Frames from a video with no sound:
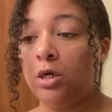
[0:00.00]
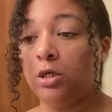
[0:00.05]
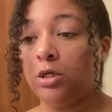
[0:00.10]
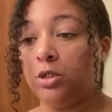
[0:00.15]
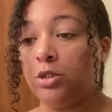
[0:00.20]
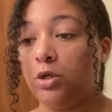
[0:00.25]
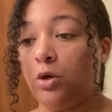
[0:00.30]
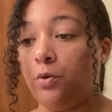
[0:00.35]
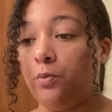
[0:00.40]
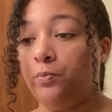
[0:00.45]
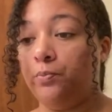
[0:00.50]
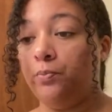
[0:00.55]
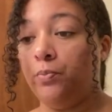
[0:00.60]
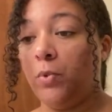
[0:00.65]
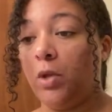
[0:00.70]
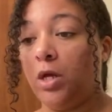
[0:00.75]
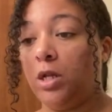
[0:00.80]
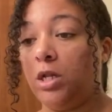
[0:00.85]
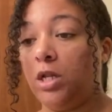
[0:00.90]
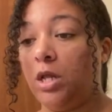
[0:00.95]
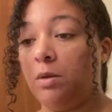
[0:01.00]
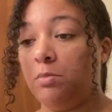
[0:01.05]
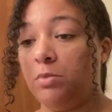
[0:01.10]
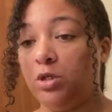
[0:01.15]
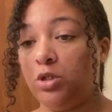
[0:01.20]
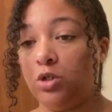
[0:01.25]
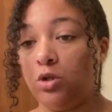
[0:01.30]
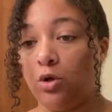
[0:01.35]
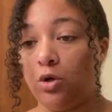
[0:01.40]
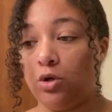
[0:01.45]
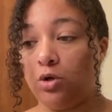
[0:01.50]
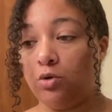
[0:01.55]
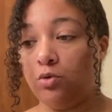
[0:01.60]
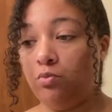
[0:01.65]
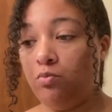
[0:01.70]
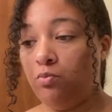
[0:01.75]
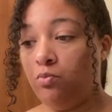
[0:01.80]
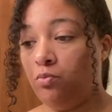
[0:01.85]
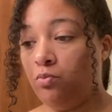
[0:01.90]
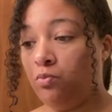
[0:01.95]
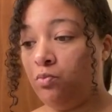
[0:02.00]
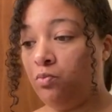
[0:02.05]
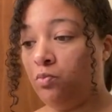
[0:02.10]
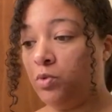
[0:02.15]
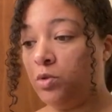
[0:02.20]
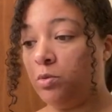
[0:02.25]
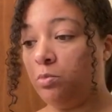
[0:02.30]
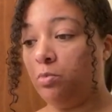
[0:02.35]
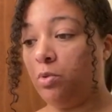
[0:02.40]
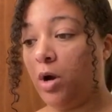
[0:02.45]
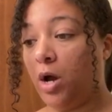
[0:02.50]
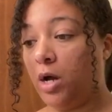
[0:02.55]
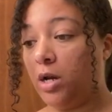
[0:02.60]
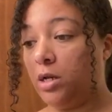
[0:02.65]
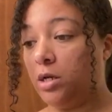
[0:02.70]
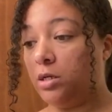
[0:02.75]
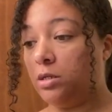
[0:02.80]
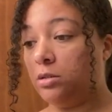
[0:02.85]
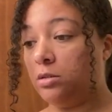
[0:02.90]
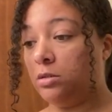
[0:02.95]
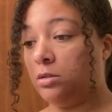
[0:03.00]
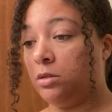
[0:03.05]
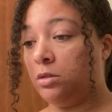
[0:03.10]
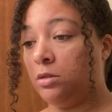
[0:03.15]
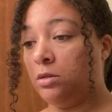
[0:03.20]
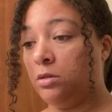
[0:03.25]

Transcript: So let me show you some products